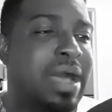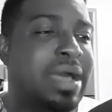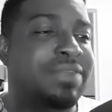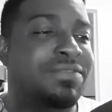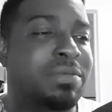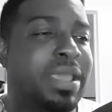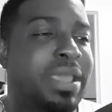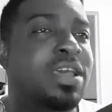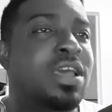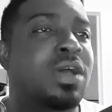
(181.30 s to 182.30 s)
from here,
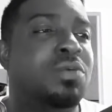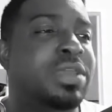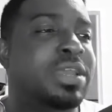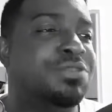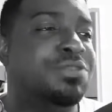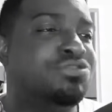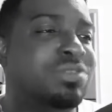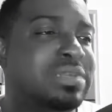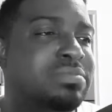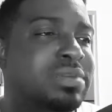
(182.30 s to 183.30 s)
we're gonna ritual
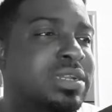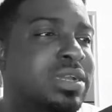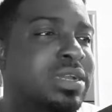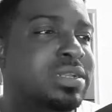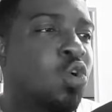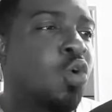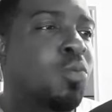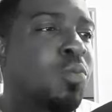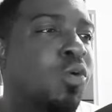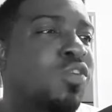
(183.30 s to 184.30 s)
summon
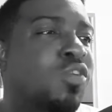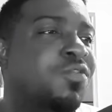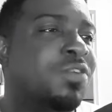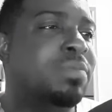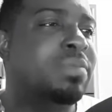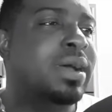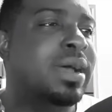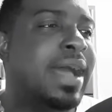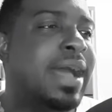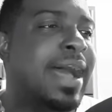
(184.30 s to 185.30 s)
Kumo from
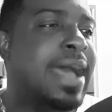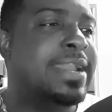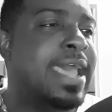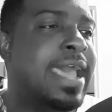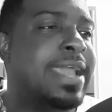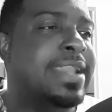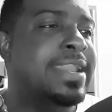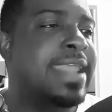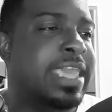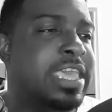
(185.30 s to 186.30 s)
the
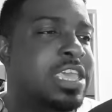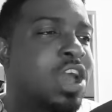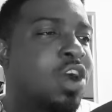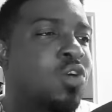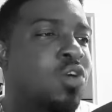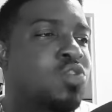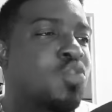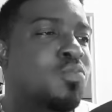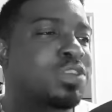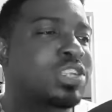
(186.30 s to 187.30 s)
deck here.
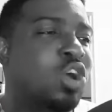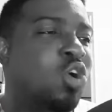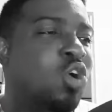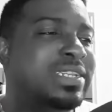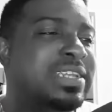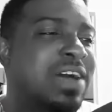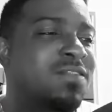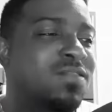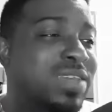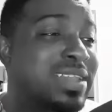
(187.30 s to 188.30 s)
Kumo's on the
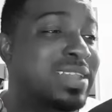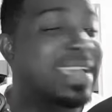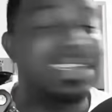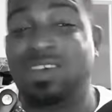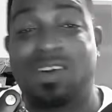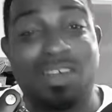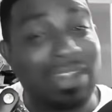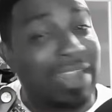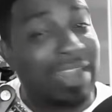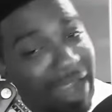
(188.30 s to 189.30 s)
field, guys. All
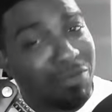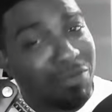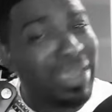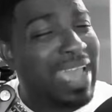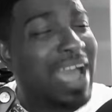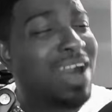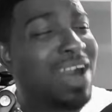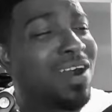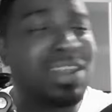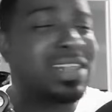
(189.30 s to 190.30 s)
here, we are
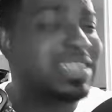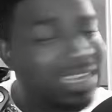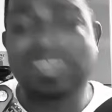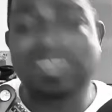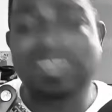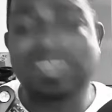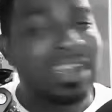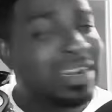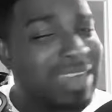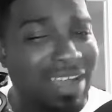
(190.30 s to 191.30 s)
all good.
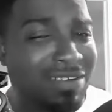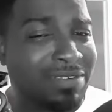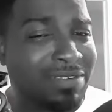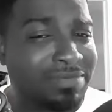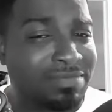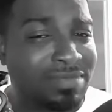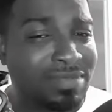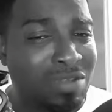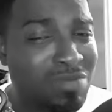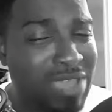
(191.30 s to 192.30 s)
Now,
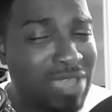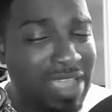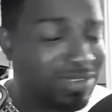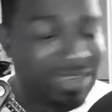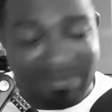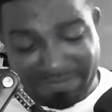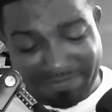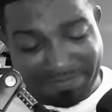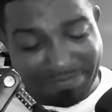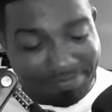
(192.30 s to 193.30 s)
we are gonna do
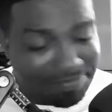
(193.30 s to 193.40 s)
some